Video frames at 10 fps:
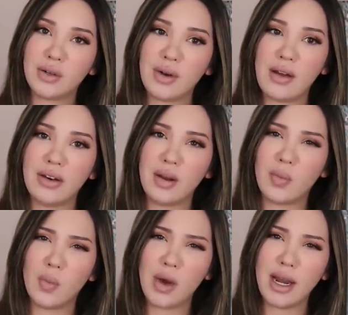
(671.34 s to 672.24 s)

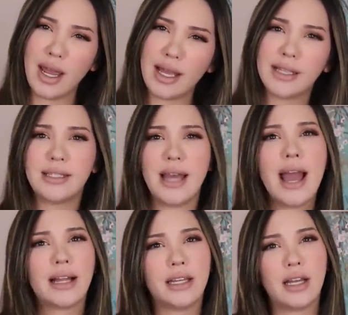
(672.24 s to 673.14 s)
surrounding what
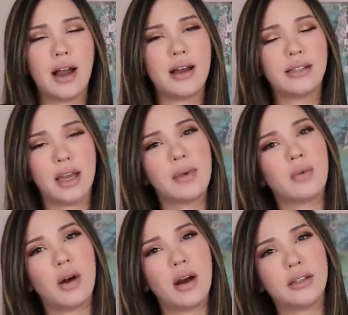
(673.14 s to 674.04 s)
exactly caused
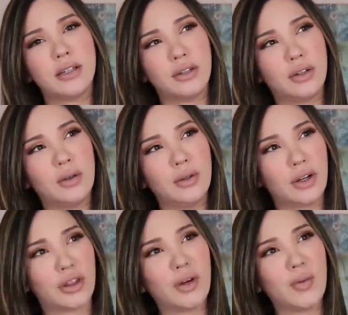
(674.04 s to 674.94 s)
Emma Watson to
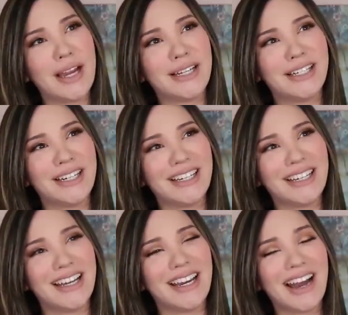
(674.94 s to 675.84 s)
look the way she
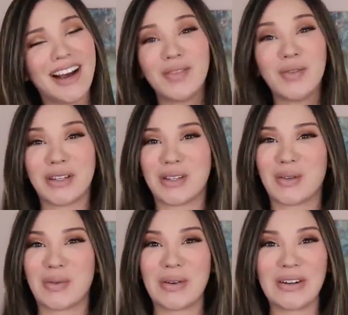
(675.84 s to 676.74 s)
did
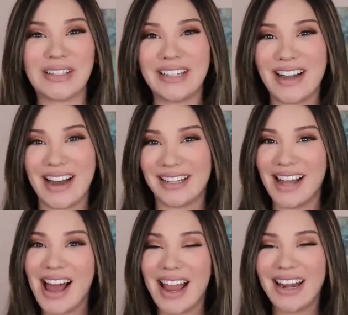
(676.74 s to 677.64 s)
was swirling
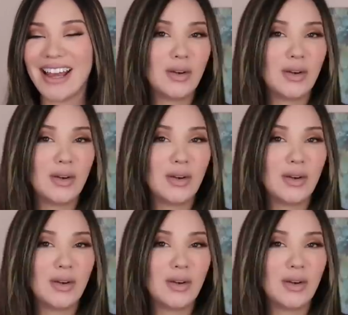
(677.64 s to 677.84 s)
online.